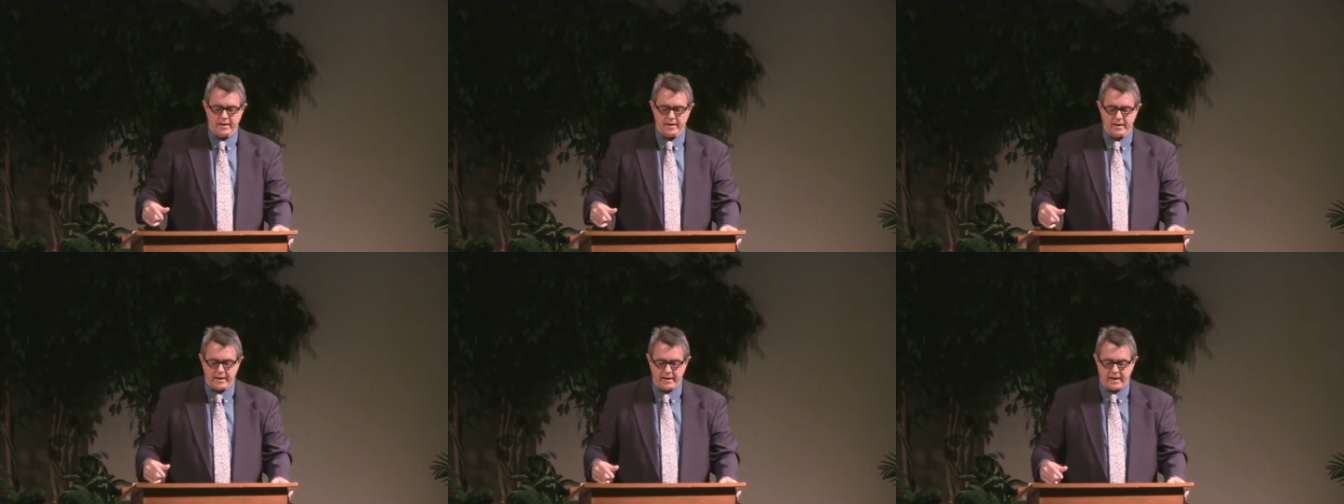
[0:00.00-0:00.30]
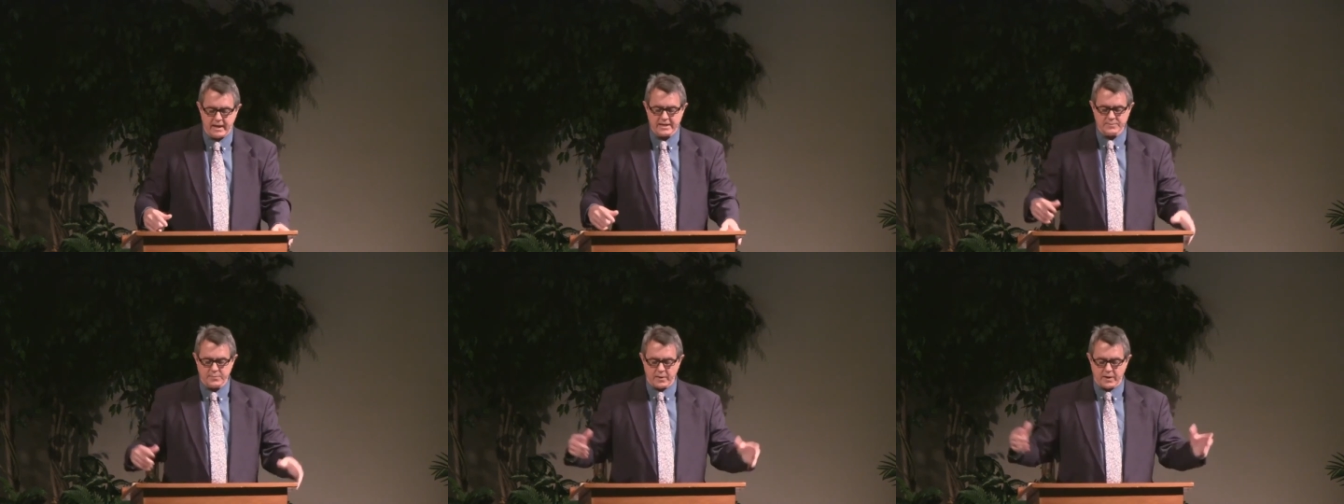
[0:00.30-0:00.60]

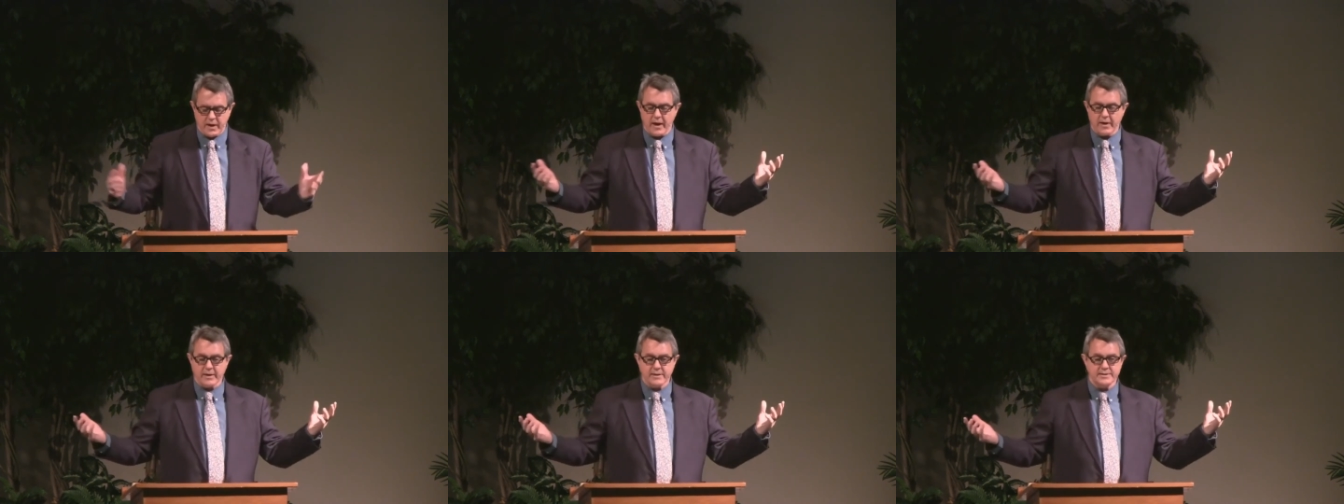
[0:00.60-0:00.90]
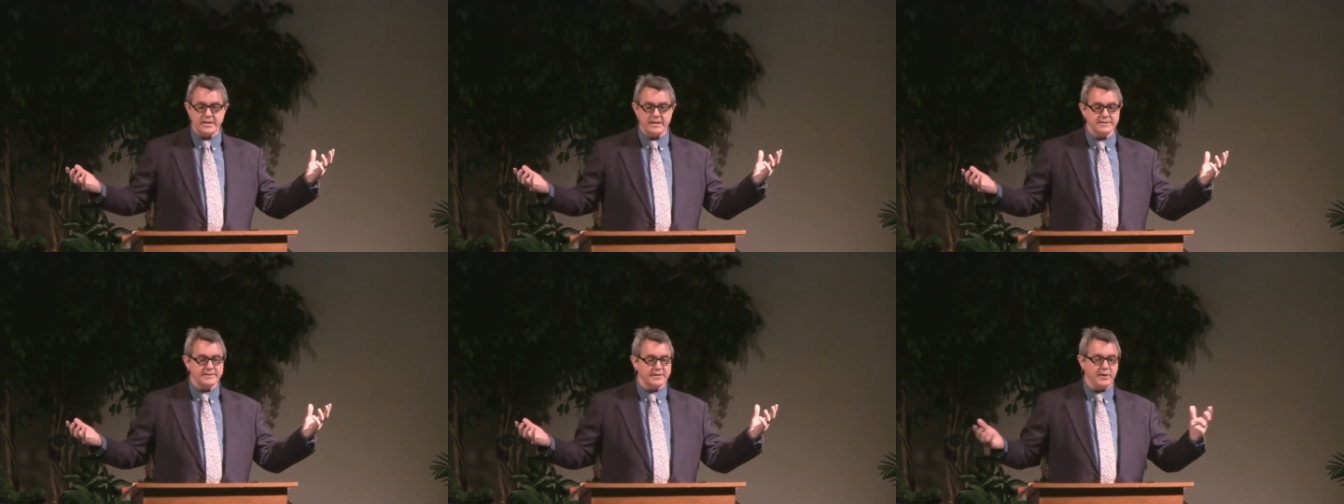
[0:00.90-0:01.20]
against what God
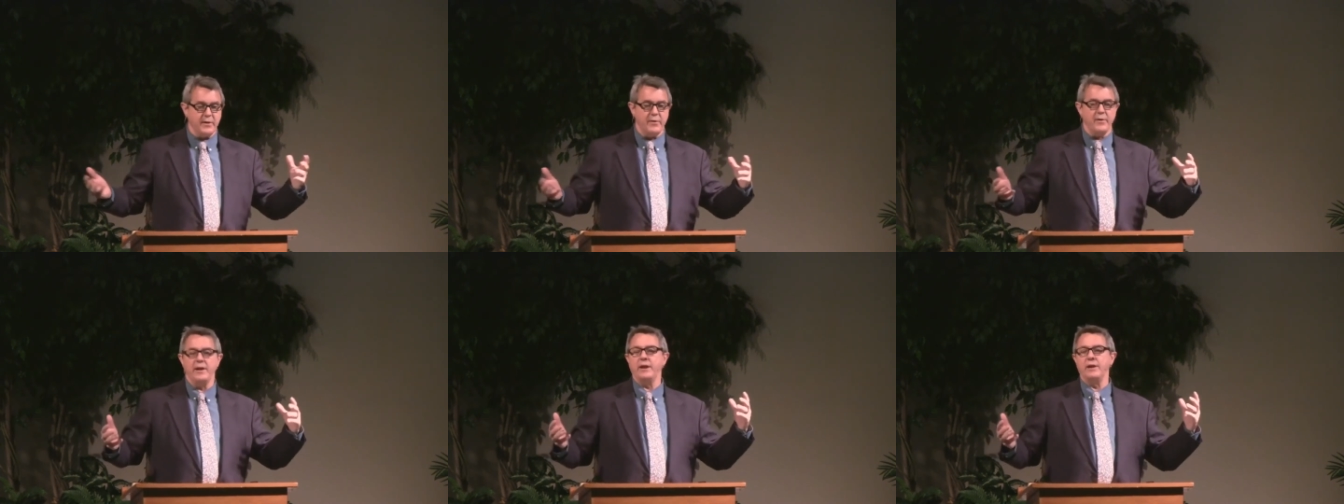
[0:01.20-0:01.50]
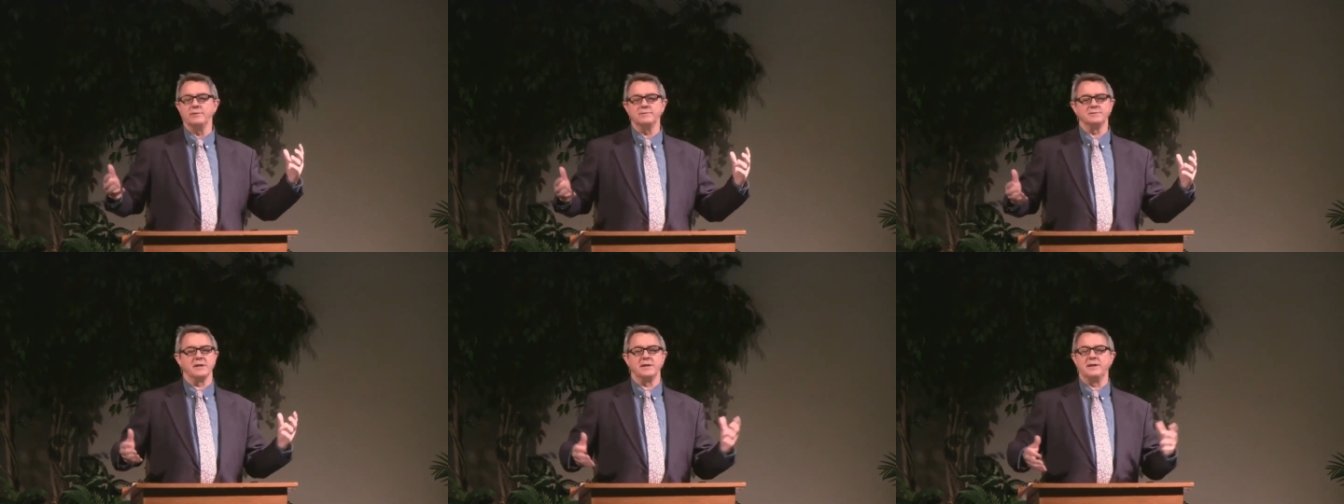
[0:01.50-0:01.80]
has instituted. And he
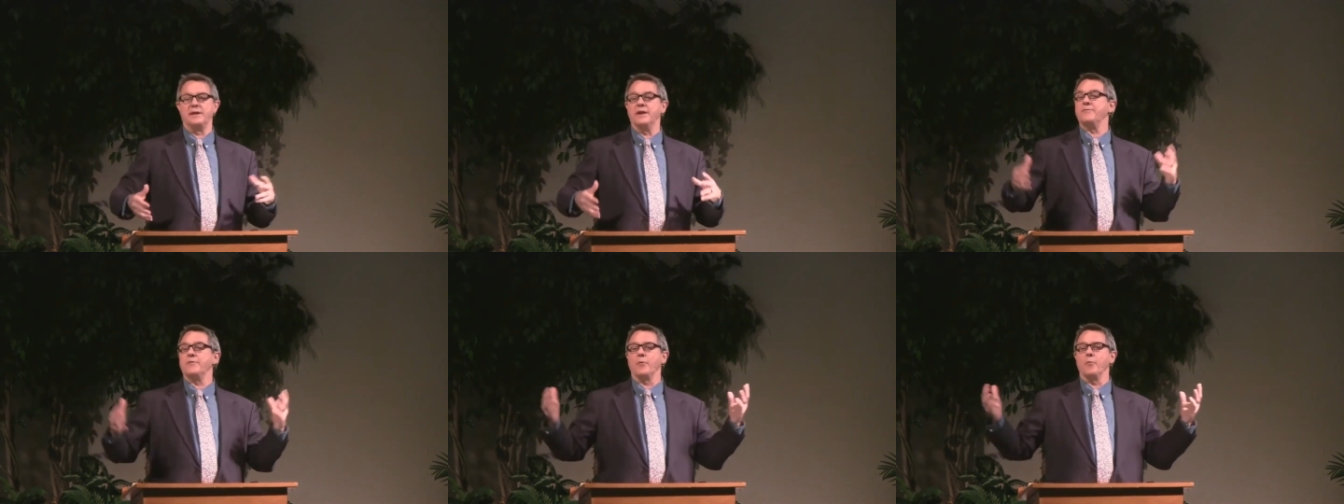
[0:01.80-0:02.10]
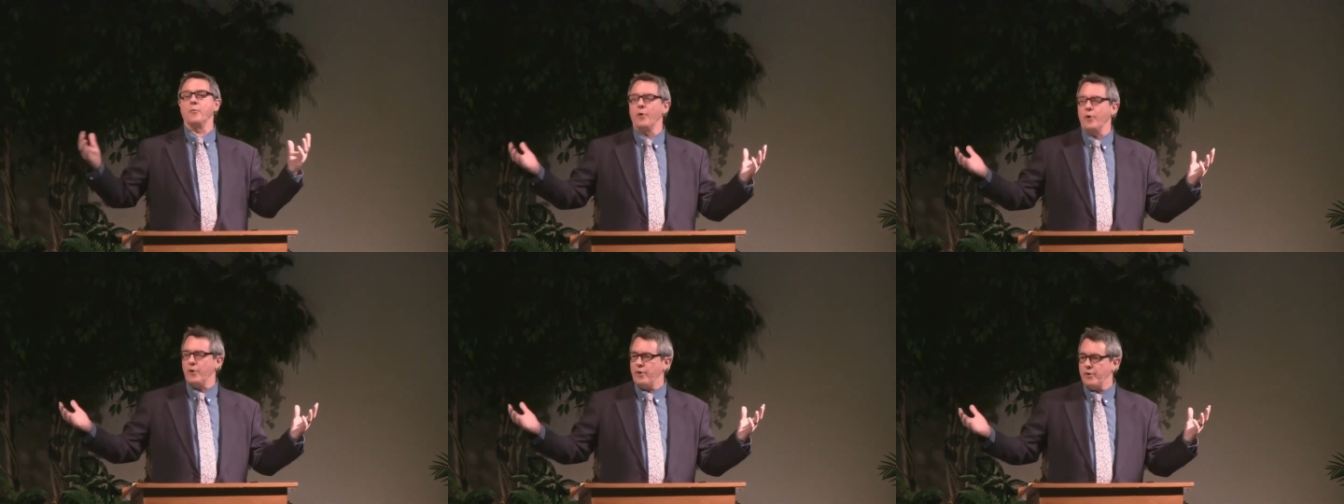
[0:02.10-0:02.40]
used a different
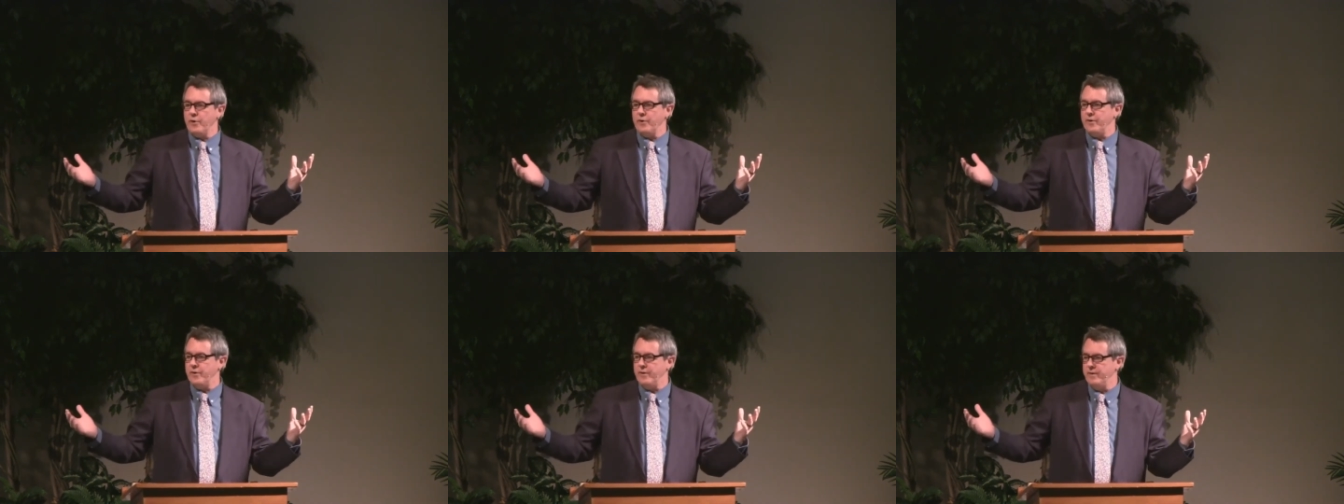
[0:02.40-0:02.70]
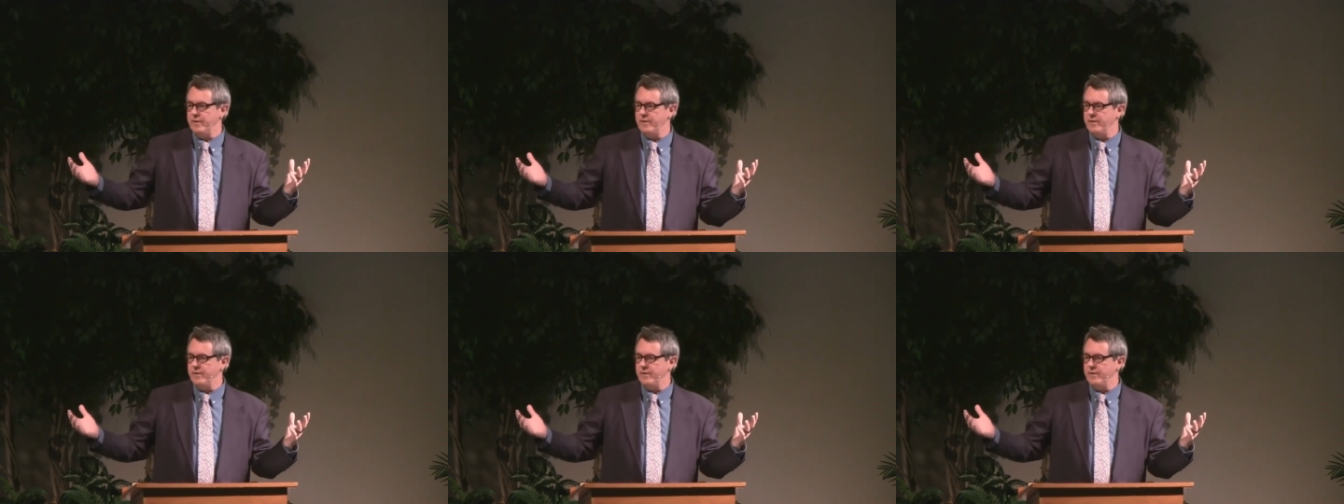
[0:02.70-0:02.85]
word.